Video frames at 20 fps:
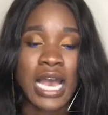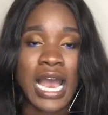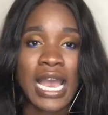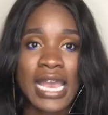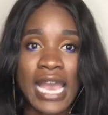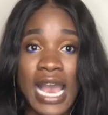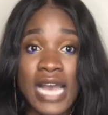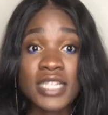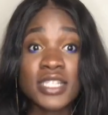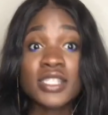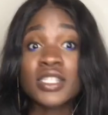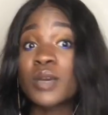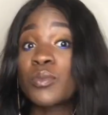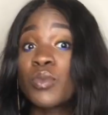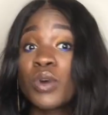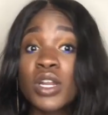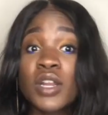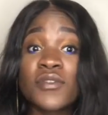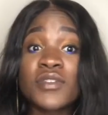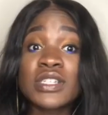I had
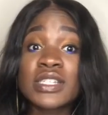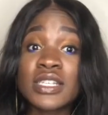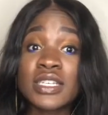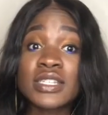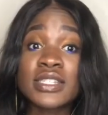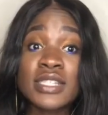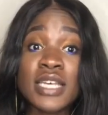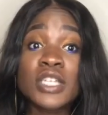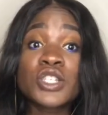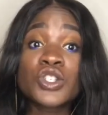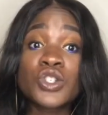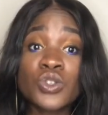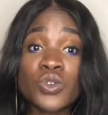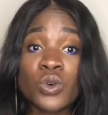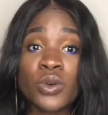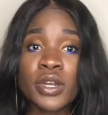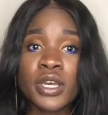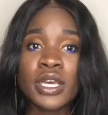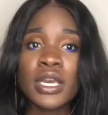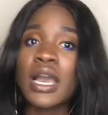somewhat of a success
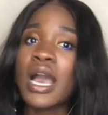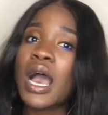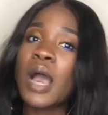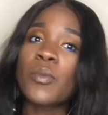story.